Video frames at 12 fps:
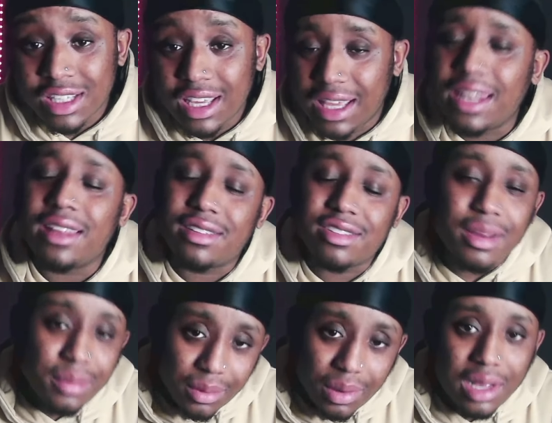And then same
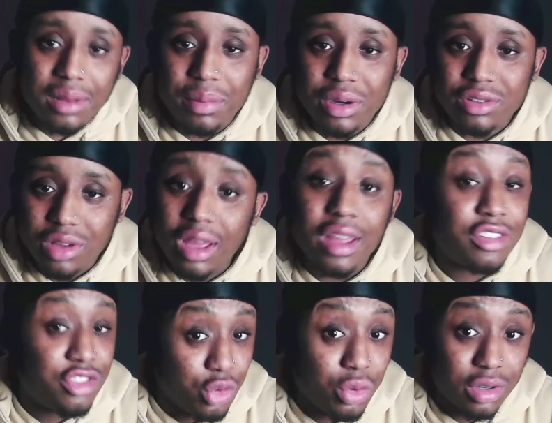thing with Alec Burks, a
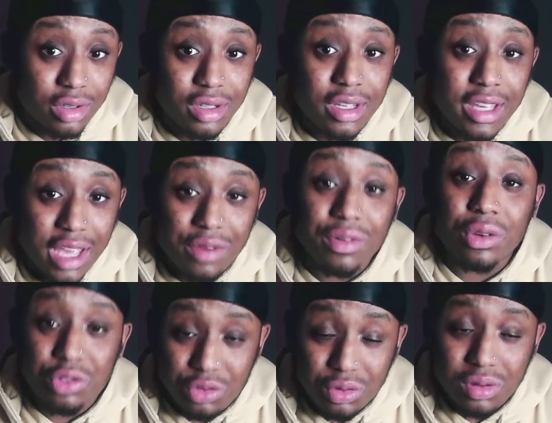shooter, a real
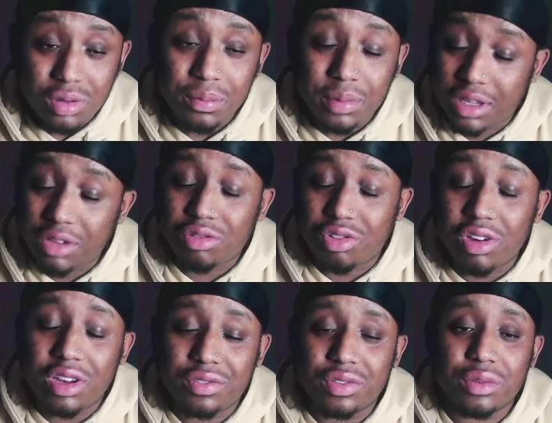shooter, but can
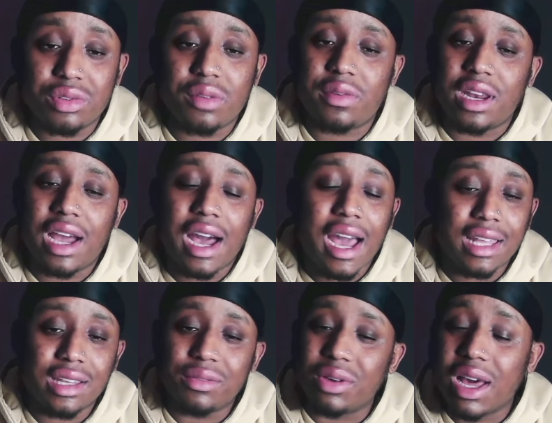create for himself at a high level.